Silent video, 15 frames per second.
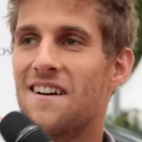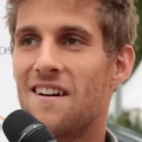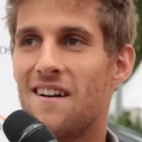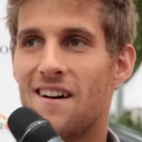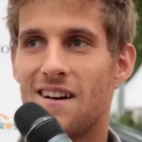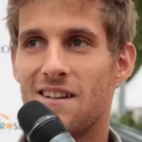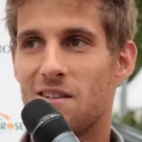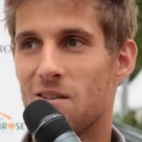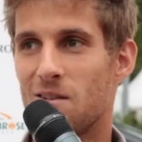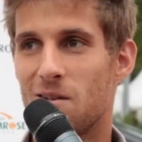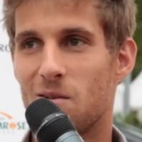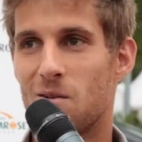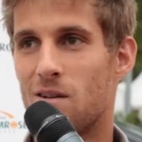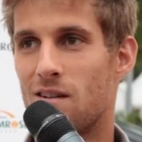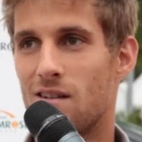I don't
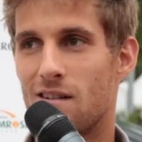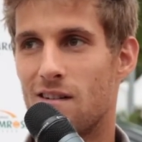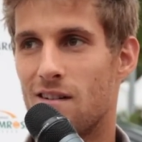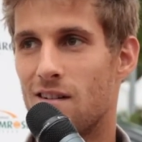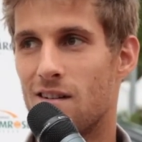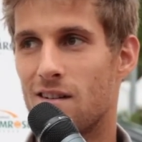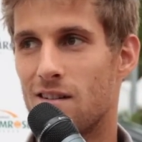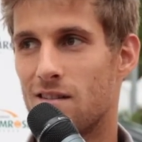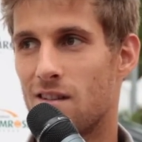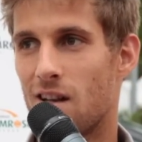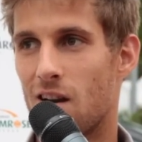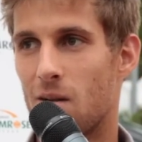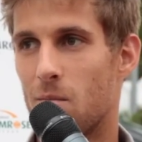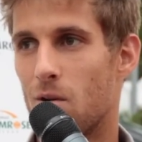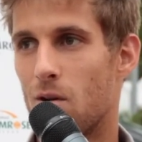know. Uh,
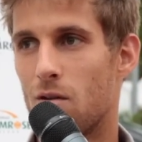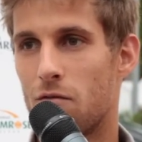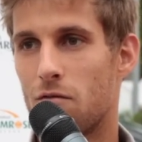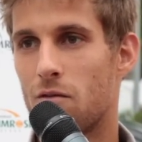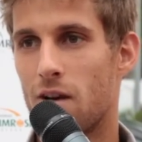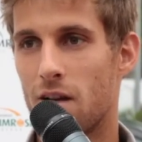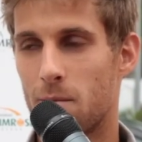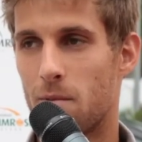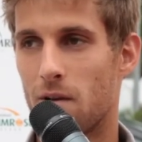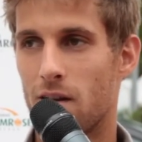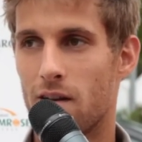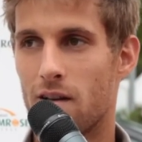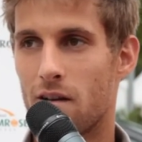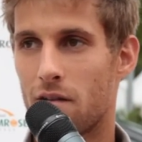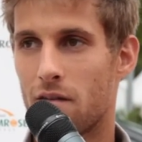they are both great
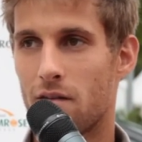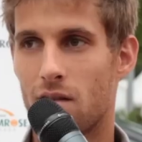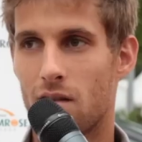players.